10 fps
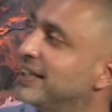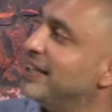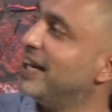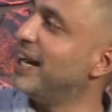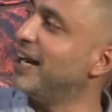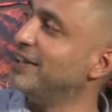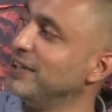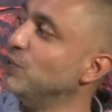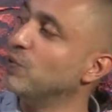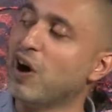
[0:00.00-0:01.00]
Uh,
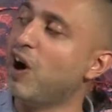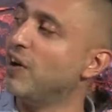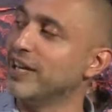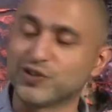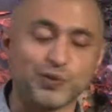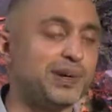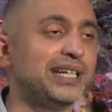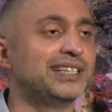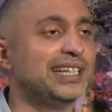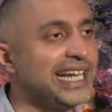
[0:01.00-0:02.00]
the oolong is
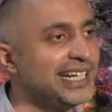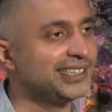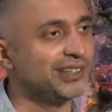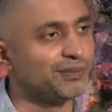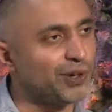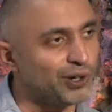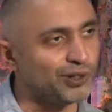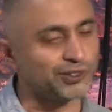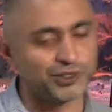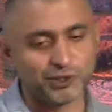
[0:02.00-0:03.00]
repeatedly heated and
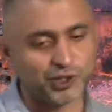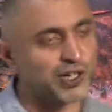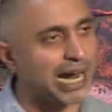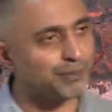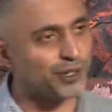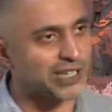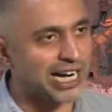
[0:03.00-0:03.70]
rolled to trap those